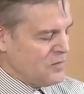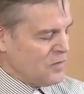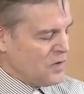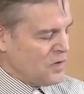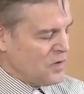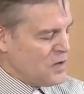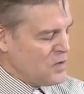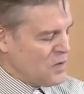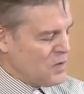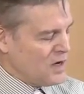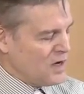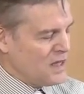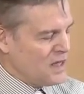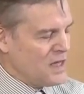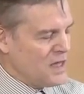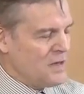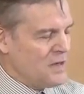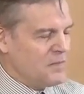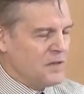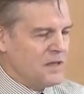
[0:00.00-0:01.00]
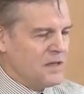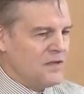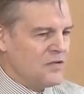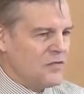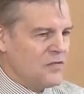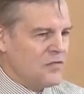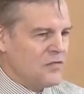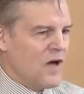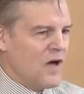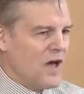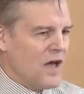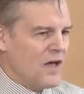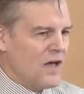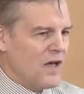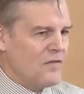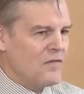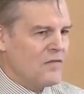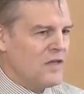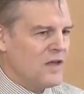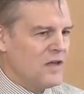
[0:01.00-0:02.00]
he wanted to keep these
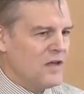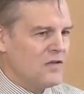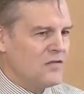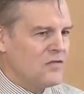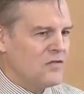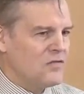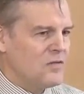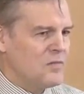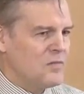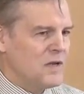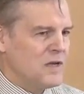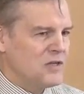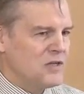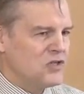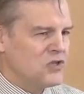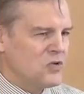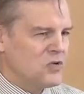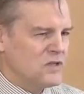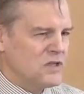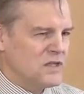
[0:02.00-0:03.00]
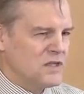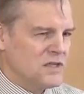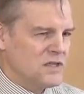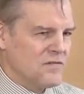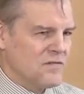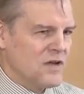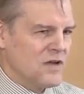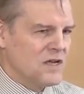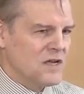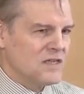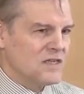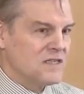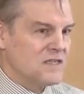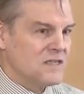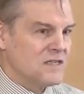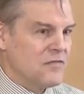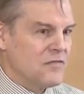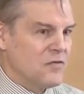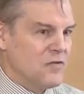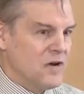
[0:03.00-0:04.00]
five things from being sources of
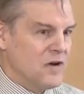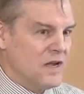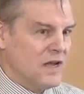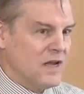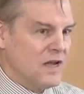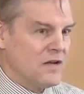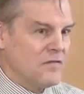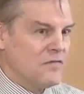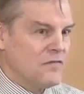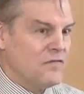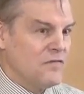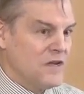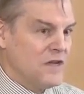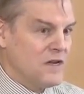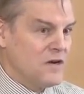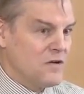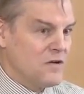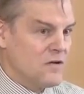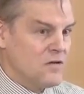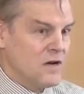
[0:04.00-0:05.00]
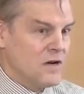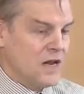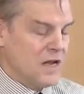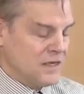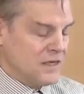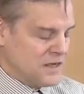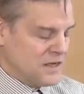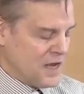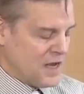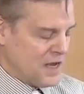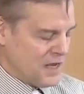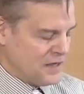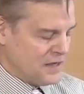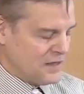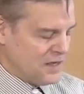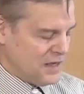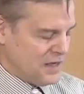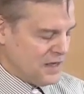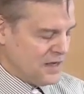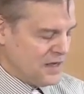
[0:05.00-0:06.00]
suffering and fear and
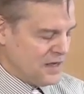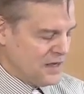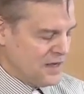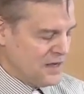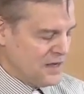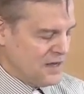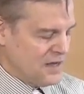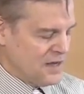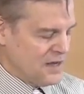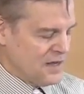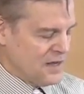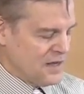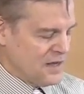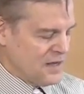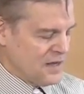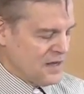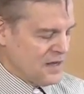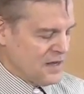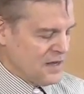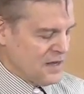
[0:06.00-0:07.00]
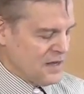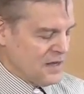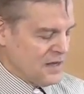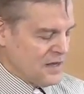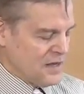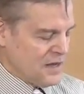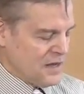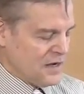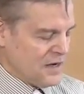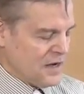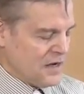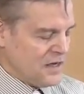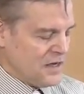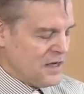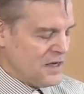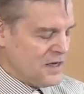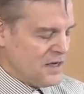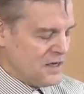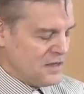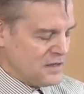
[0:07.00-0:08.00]
anxiety and
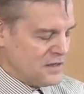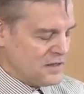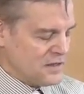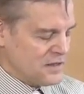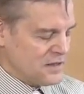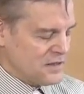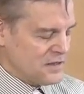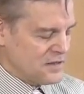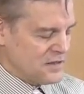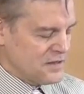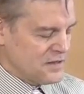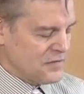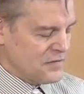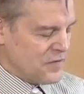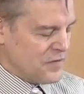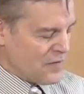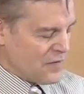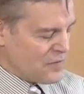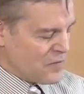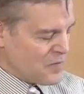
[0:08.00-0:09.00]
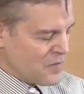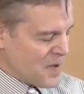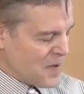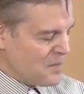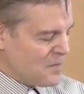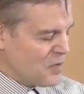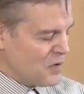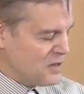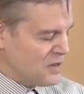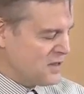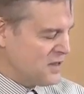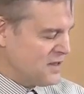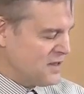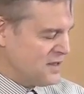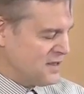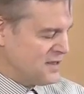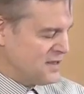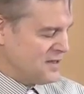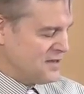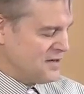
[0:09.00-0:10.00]
unease. The five
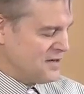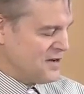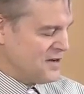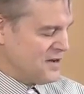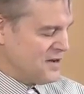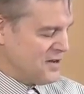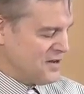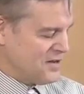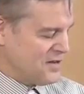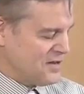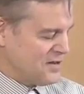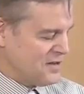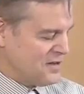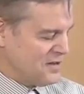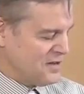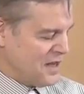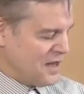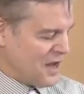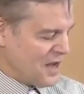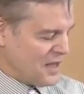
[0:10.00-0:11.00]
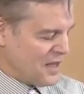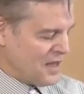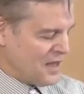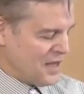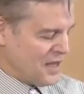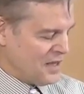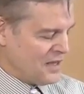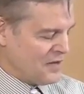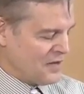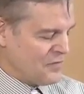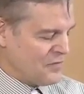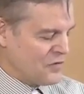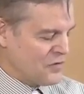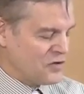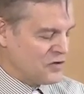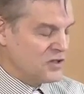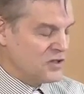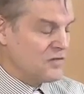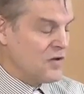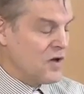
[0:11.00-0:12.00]
remembrances, they're called. They highlight that
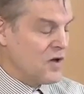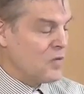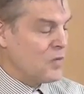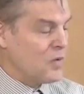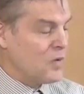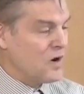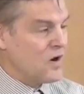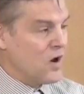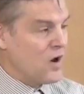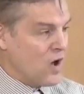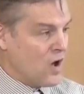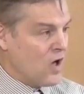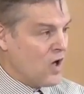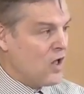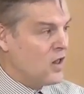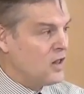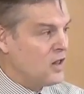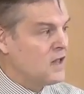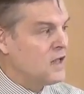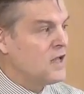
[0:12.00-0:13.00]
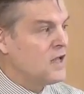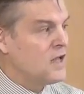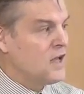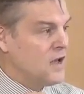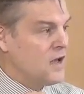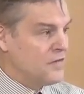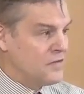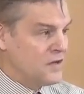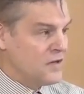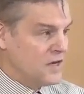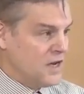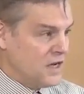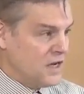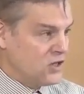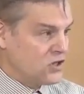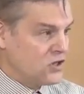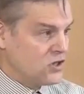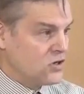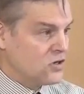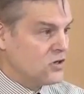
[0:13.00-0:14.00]
first of all, we are all of the
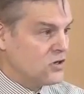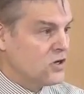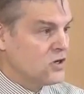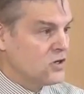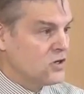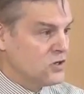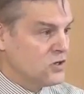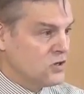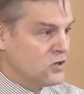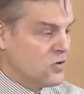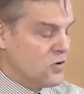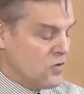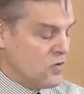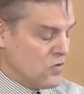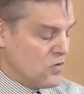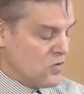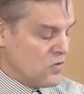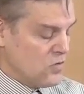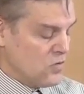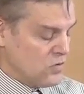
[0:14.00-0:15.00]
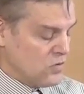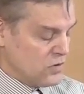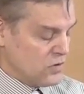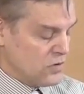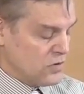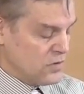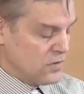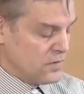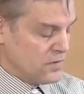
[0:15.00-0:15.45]
nature to grow old.